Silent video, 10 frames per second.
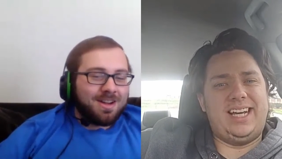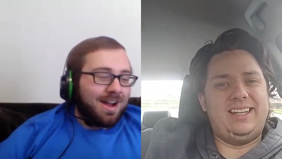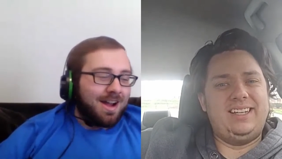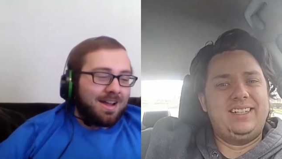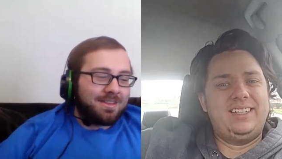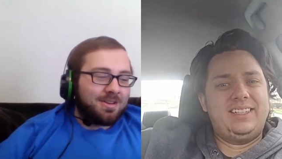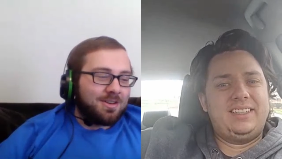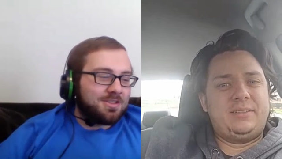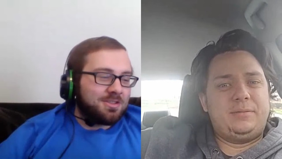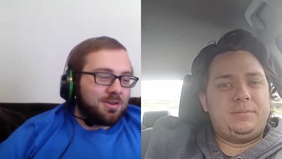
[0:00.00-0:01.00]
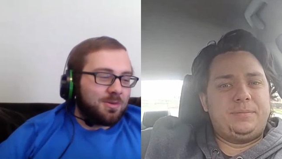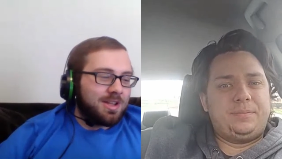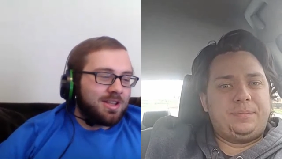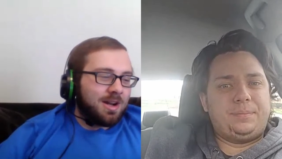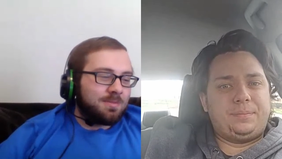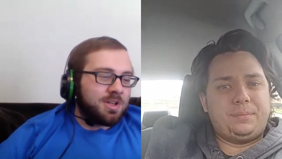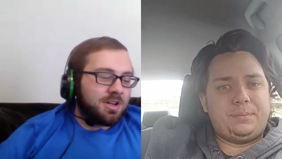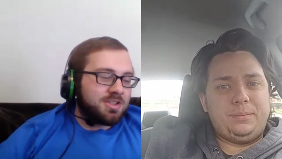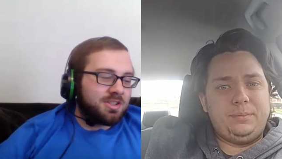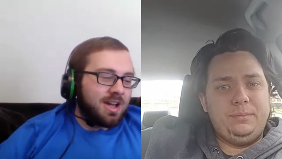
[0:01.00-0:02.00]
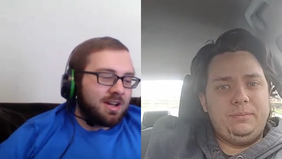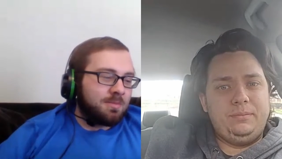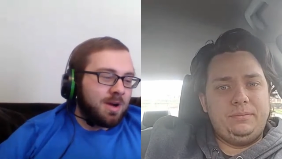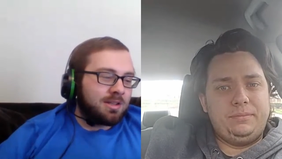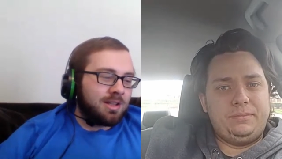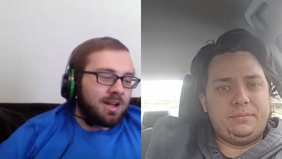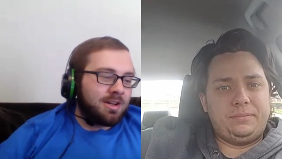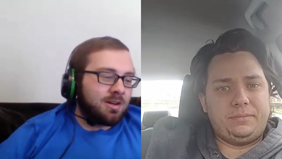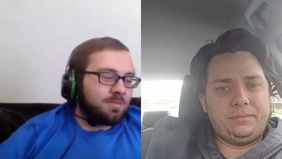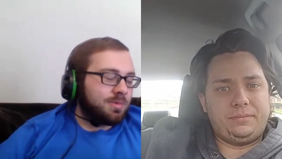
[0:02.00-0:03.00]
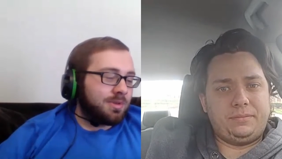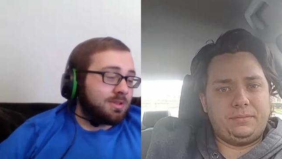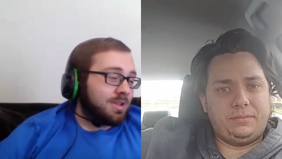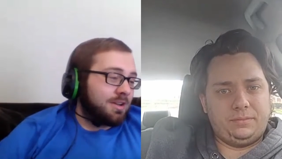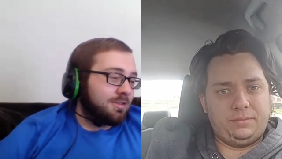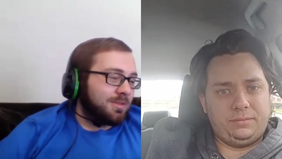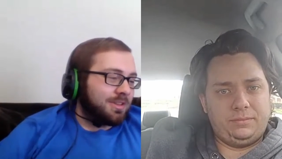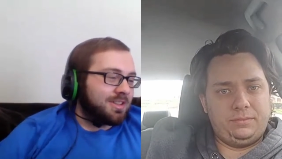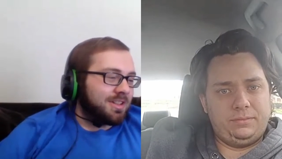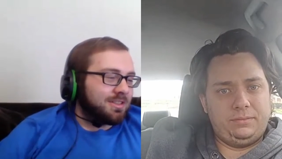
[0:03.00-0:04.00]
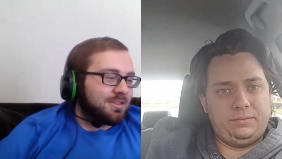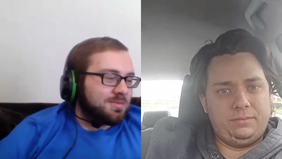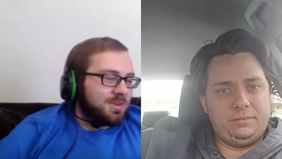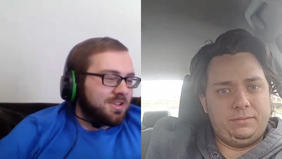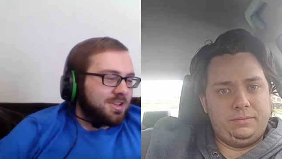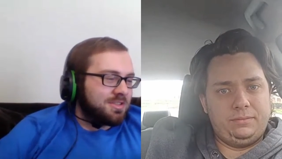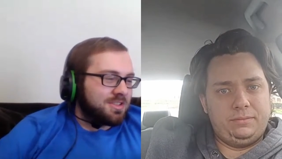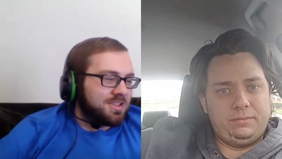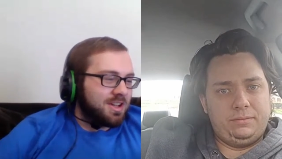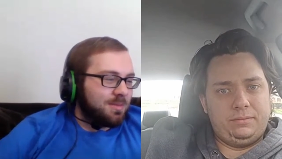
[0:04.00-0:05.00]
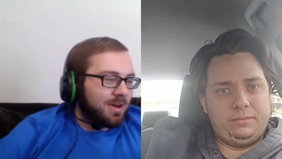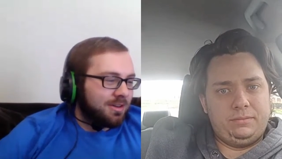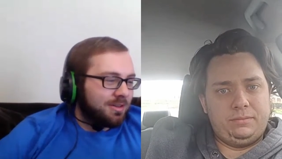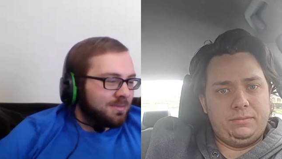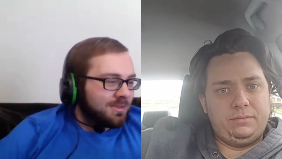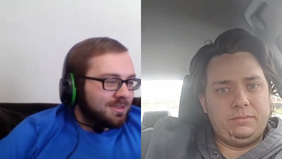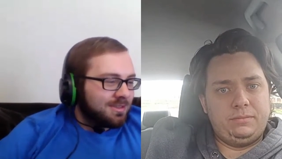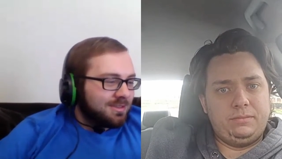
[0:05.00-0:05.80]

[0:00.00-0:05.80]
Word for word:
Speaker 1: yeah. uh, there is no way that I'm touching that in my lineup. And I don't really think there's much else to say about him.